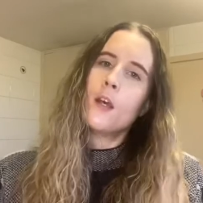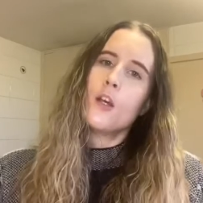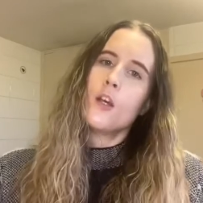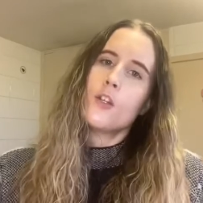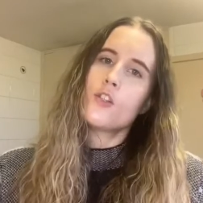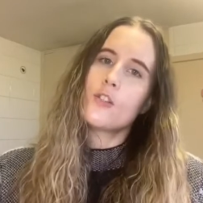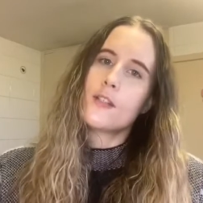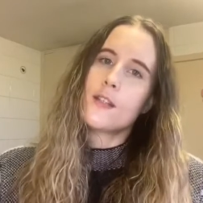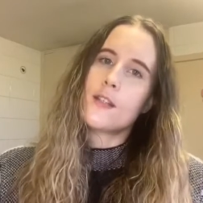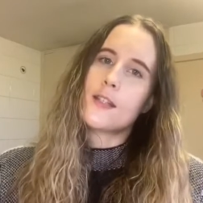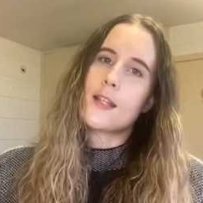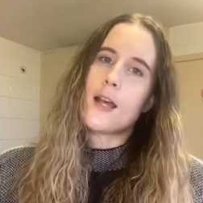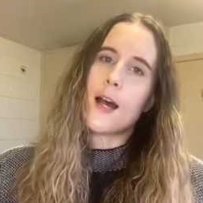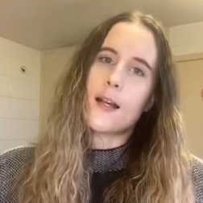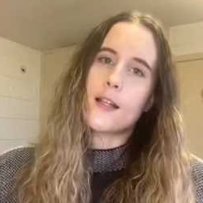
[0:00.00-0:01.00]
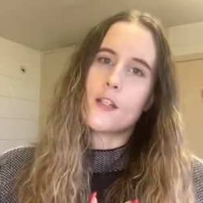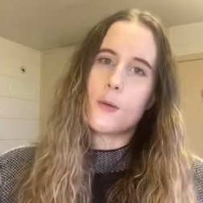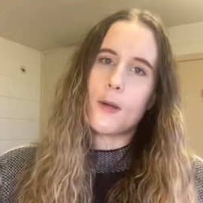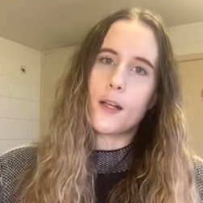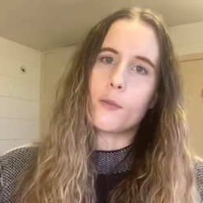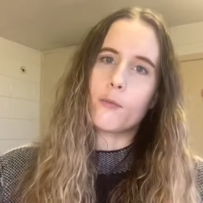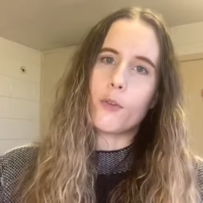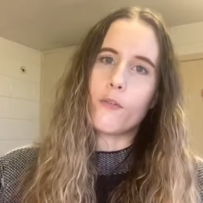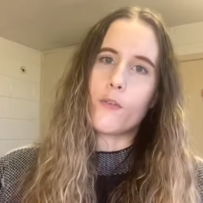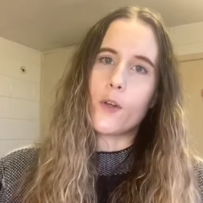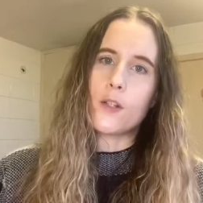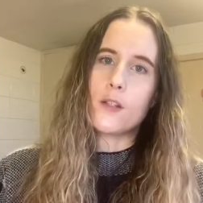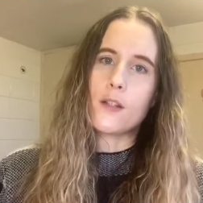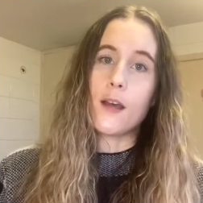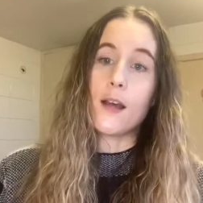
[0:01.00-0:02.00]
just to the side so I can
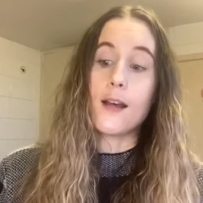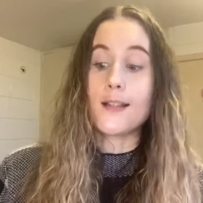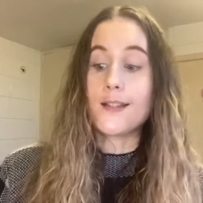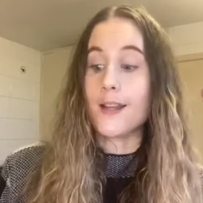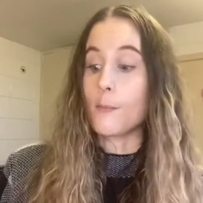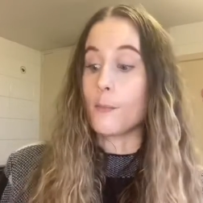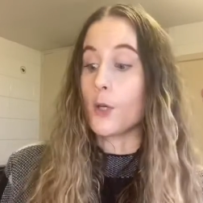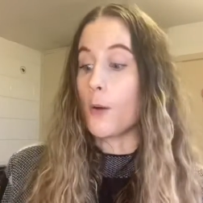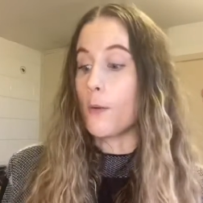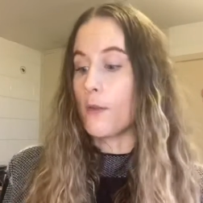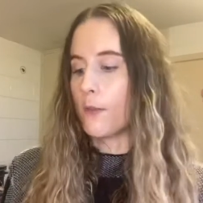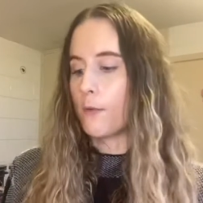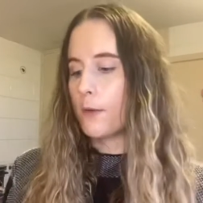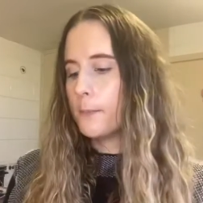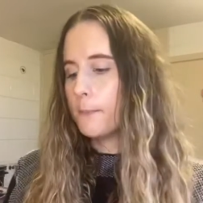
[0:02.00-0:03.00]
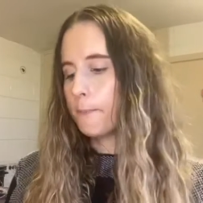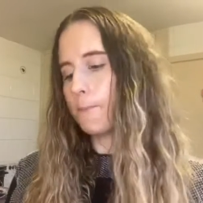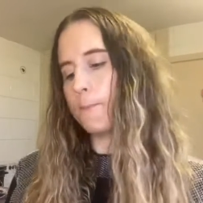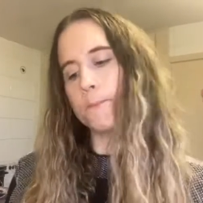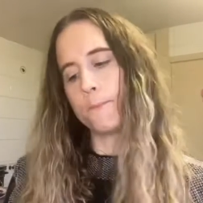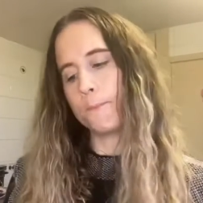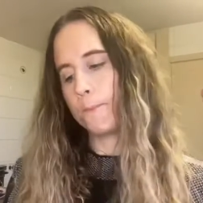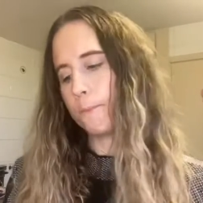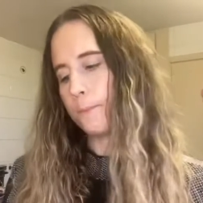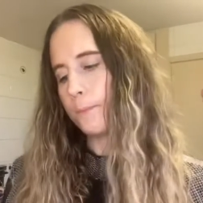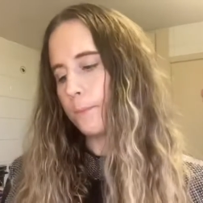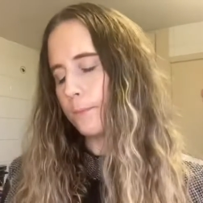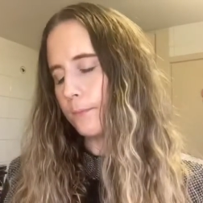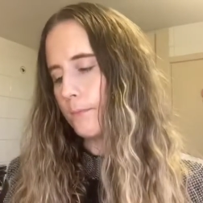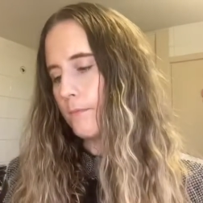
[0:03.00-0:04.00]
refer to that as I'm going through.
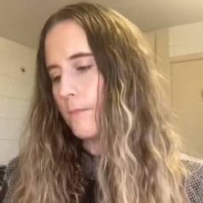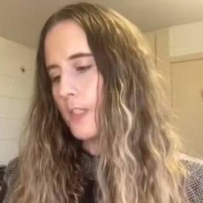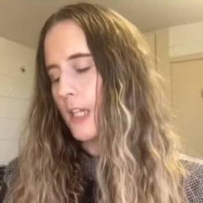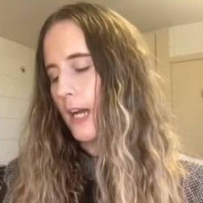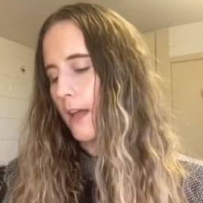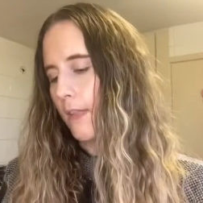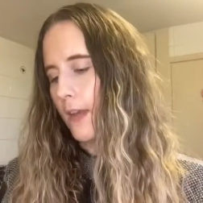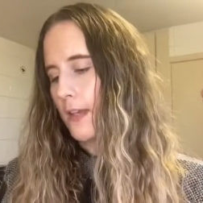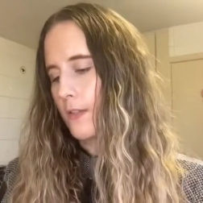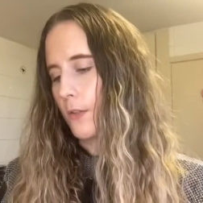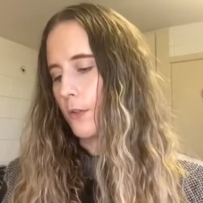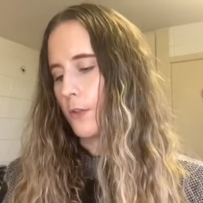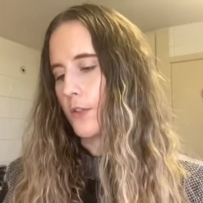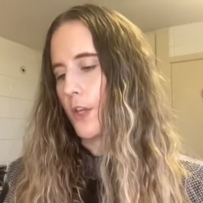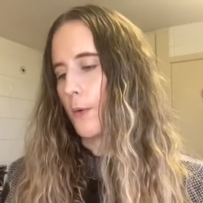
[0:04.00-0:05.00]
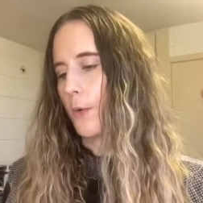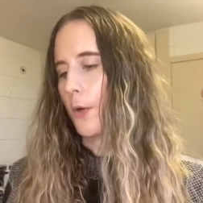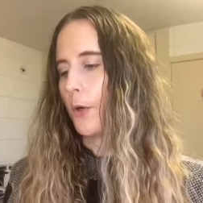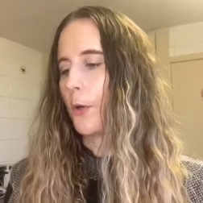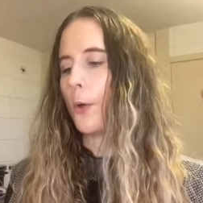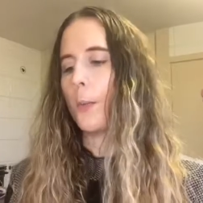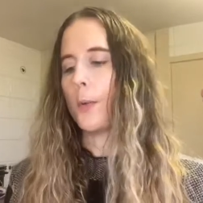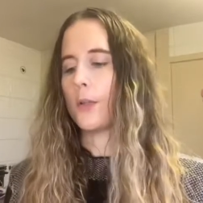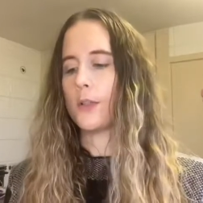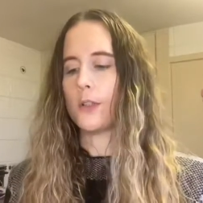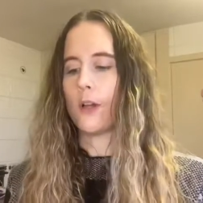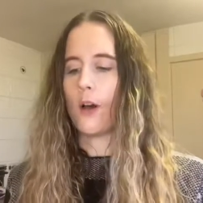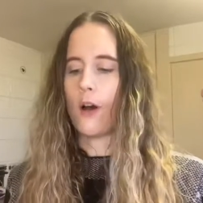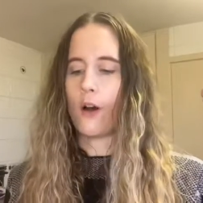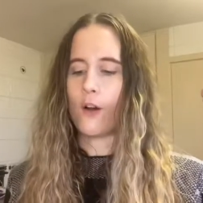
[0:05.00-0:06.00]
And there's also a
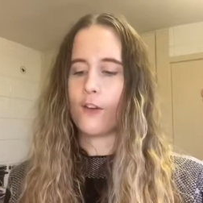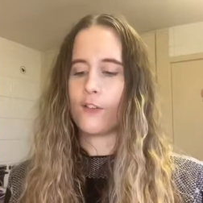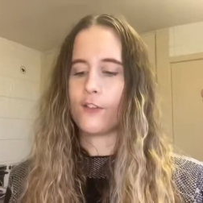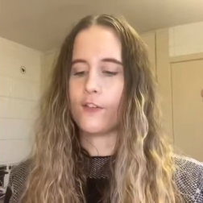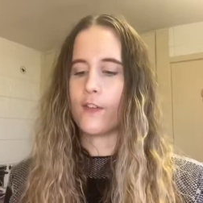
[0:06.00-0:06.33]
couple of